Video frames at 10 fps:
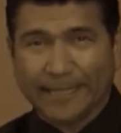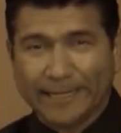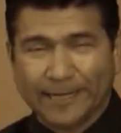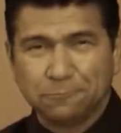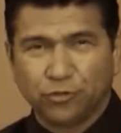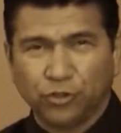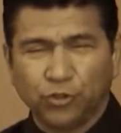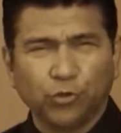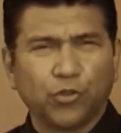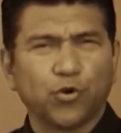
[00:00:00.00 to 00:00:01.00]
can come to
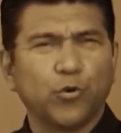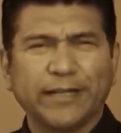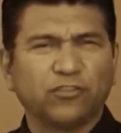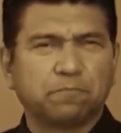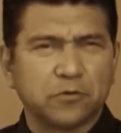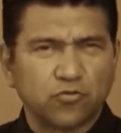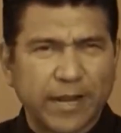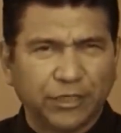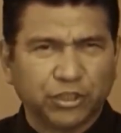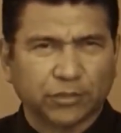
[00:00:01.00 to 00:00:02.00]
you through an
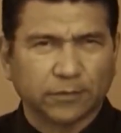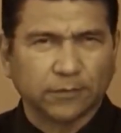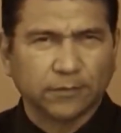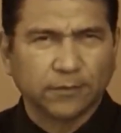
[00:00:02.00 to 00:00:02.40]
inspiration.